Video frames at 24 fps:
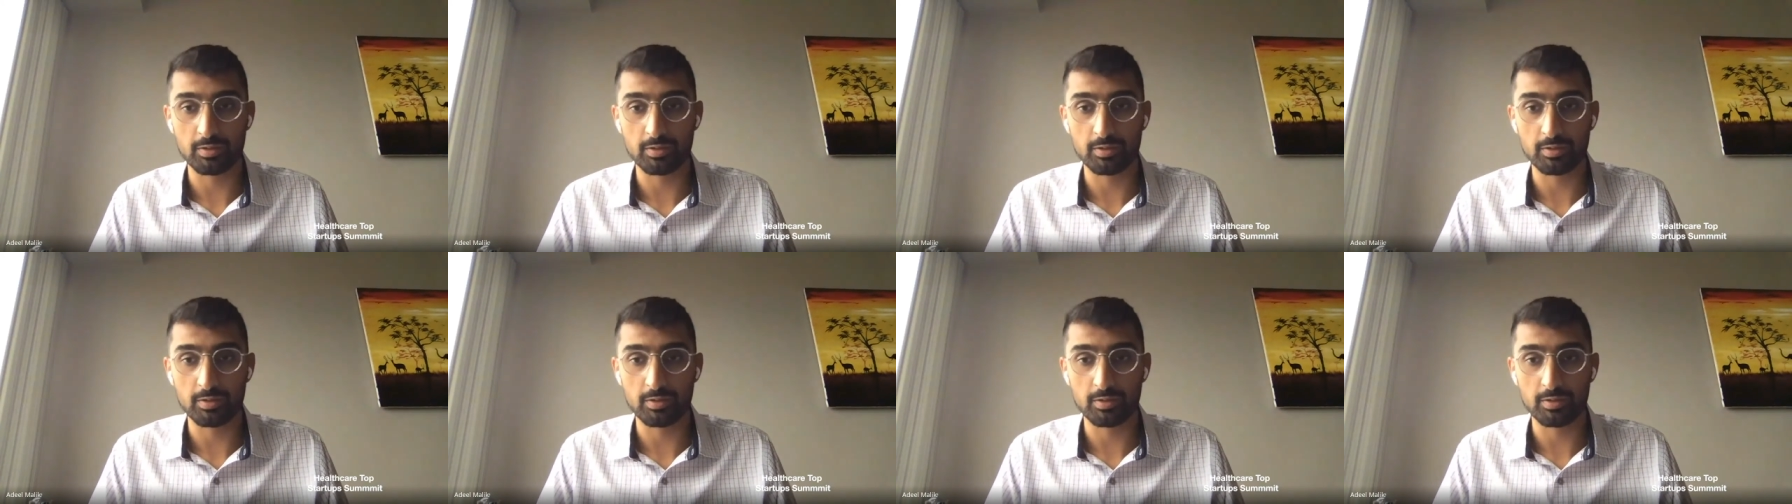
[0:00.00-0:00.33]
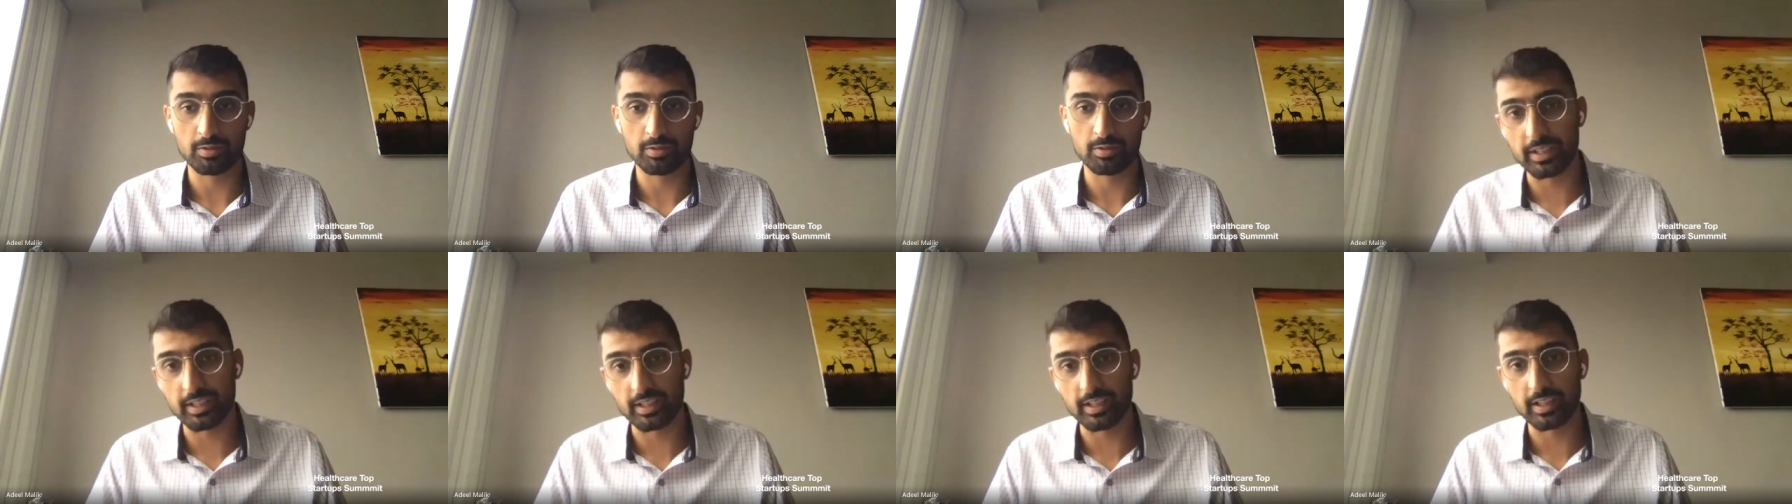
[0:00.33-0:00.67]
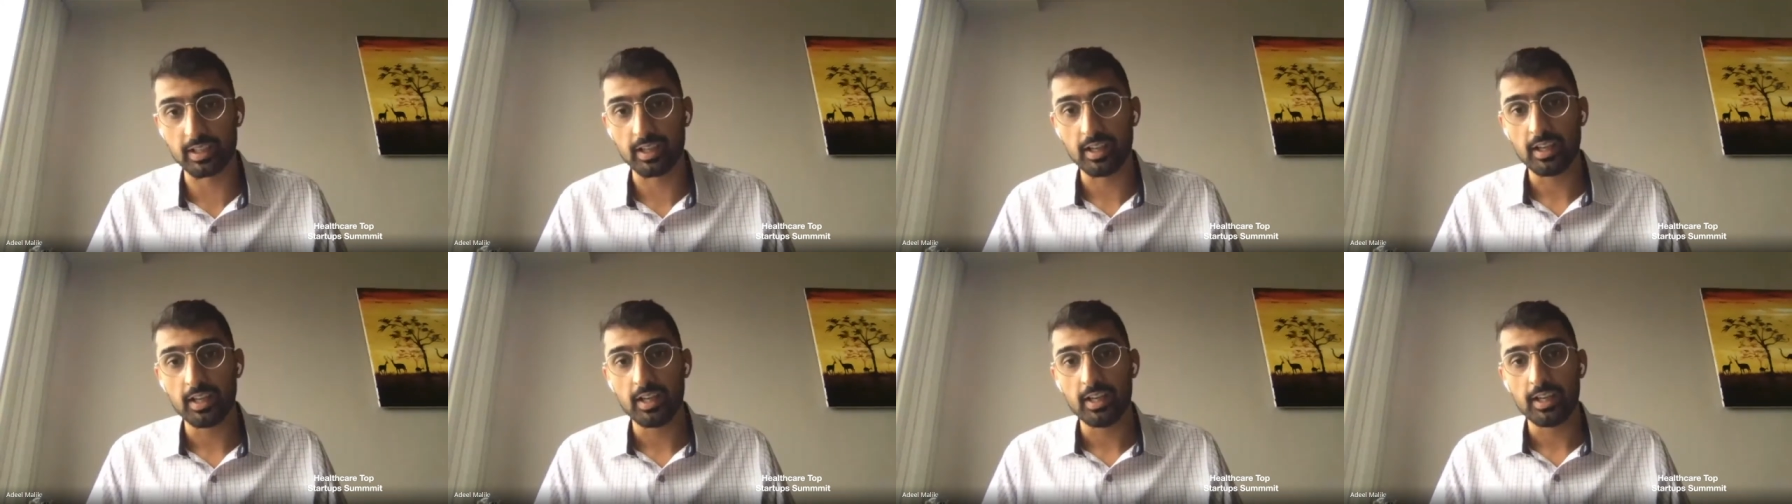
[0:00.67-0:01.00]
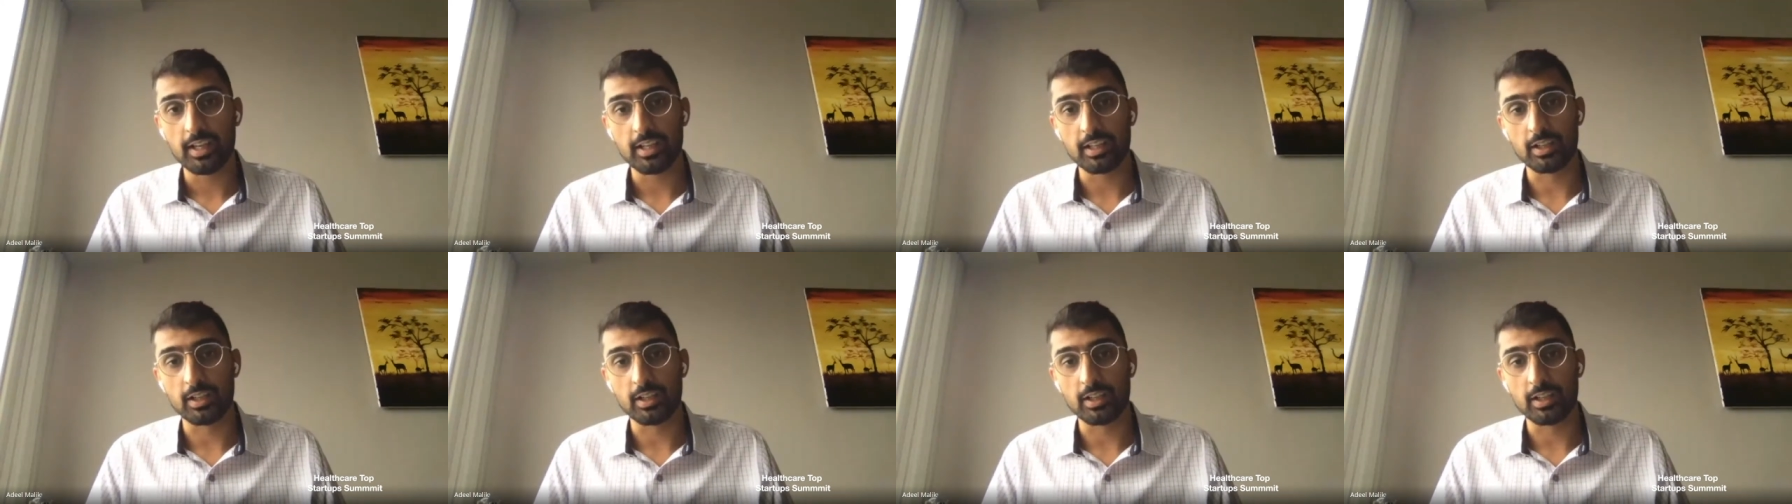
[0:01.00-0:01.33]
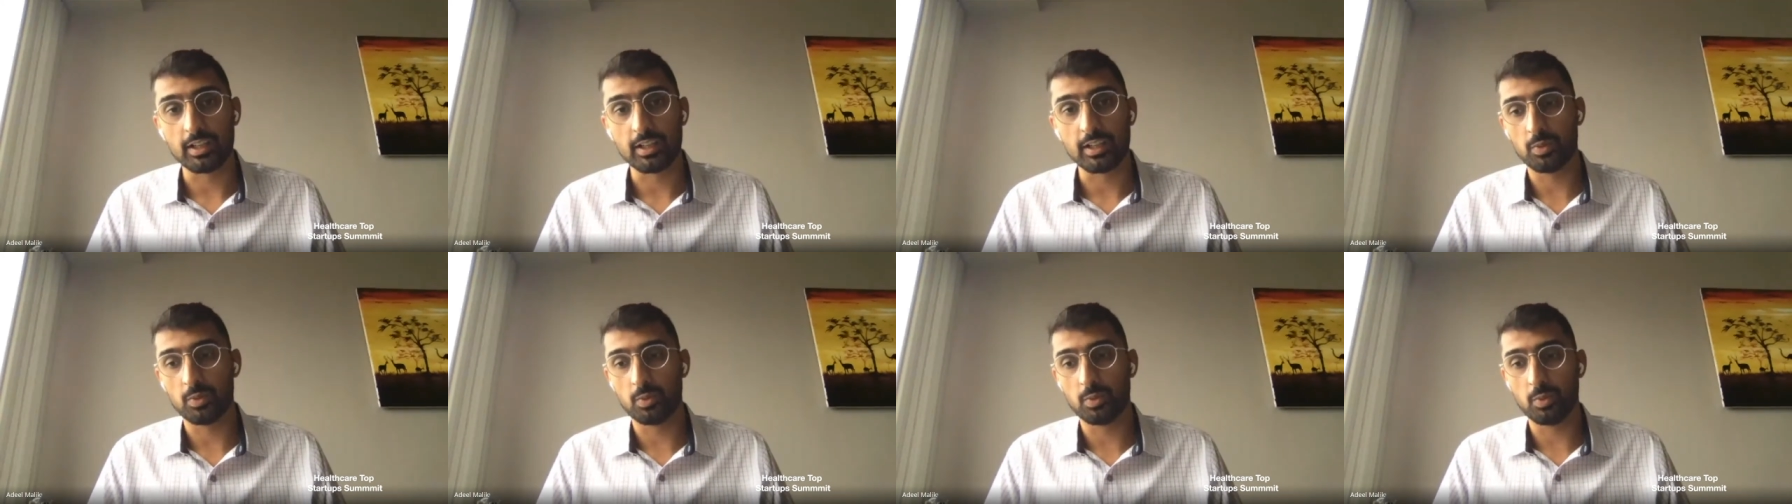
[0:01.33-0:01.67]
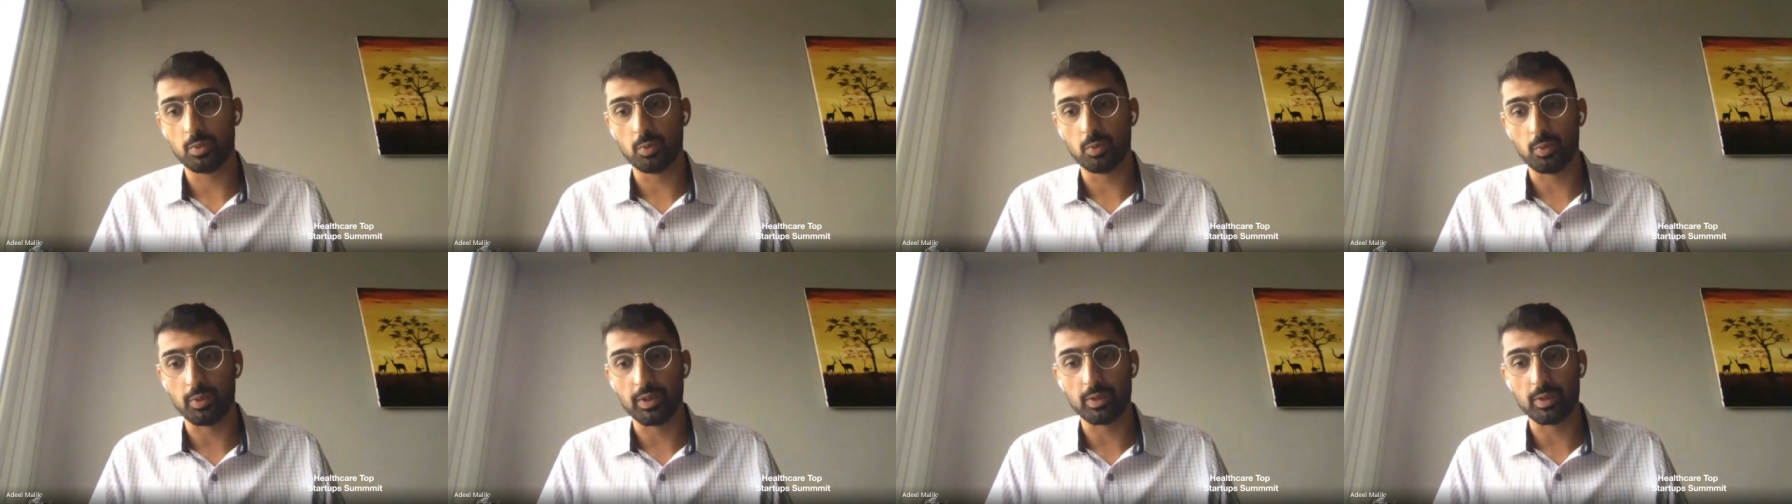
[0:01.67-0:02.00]
Like we
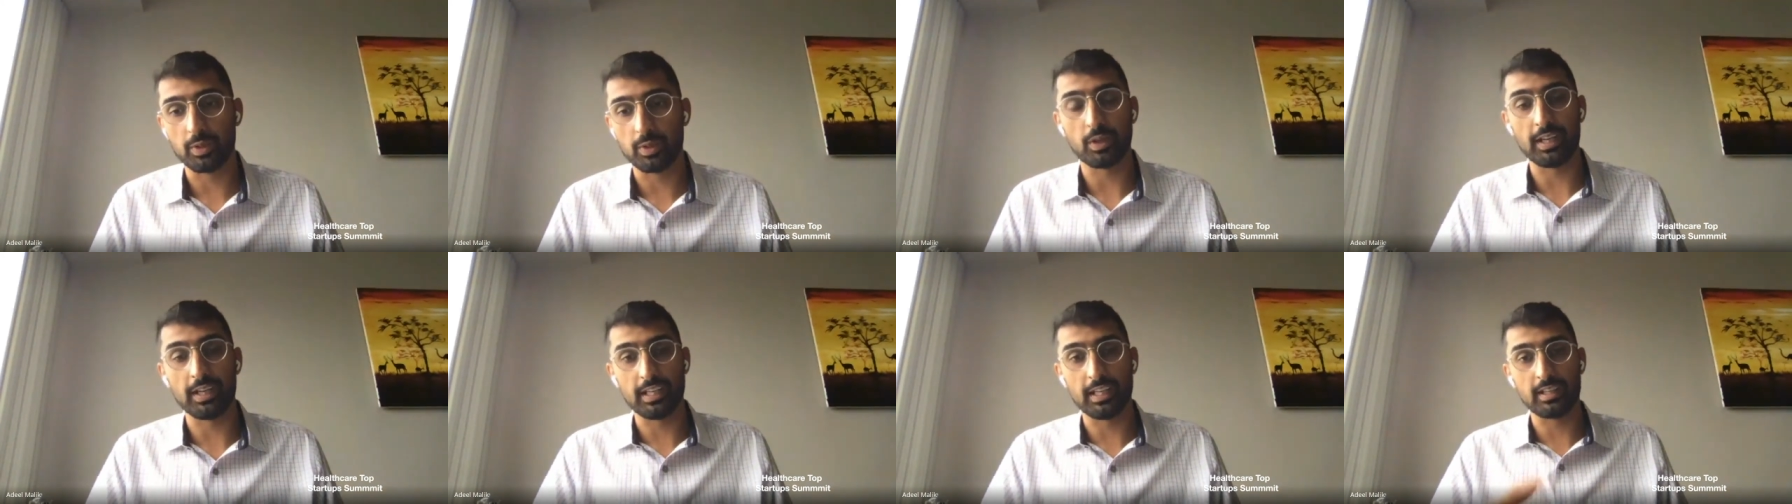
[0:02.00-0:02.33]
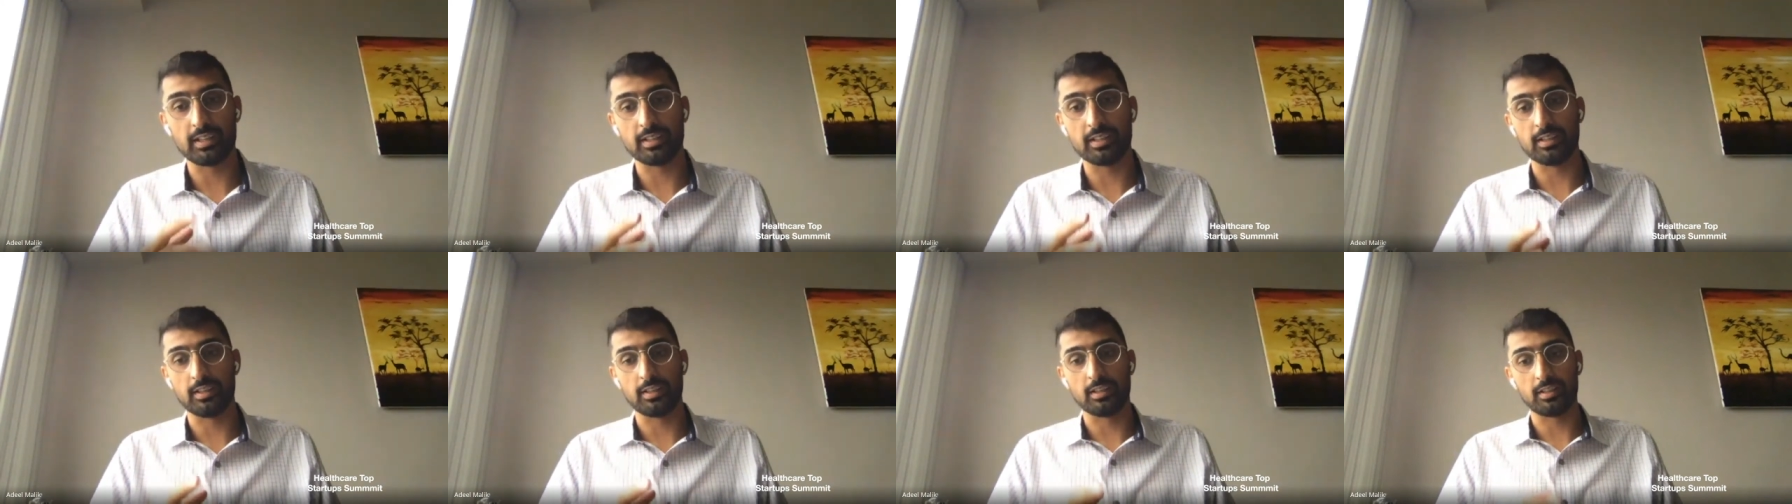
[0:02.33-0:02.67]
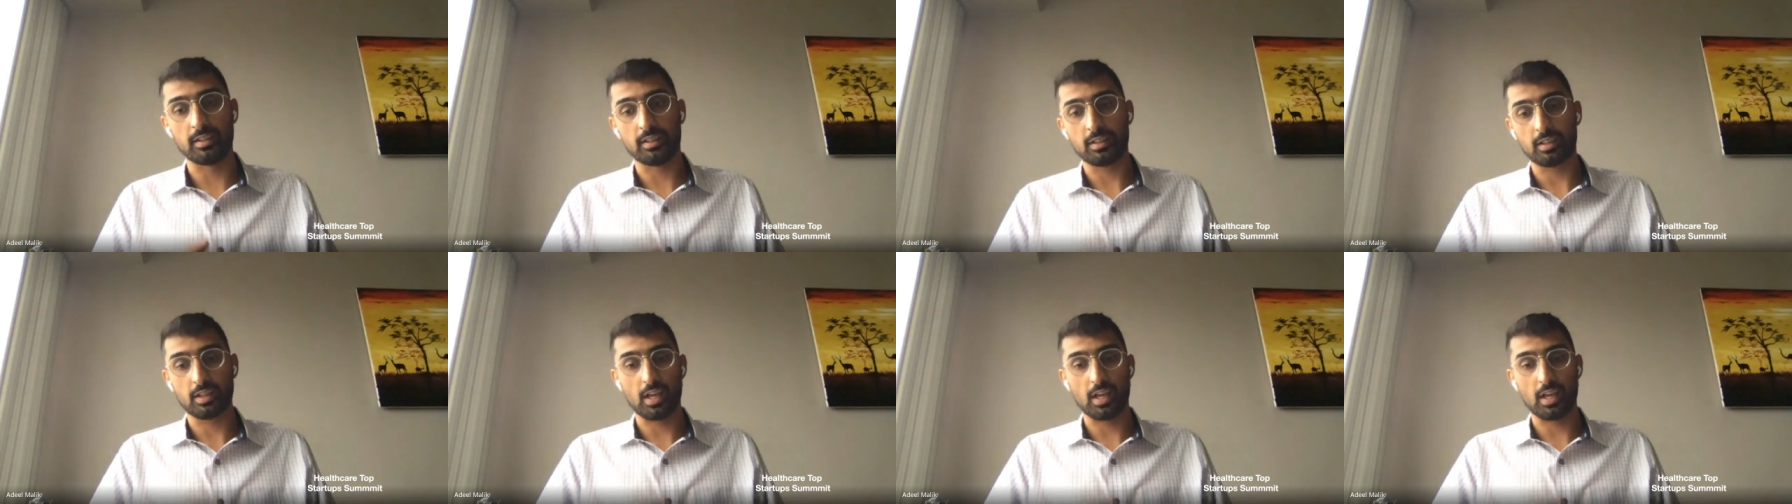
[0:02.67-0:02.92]
were in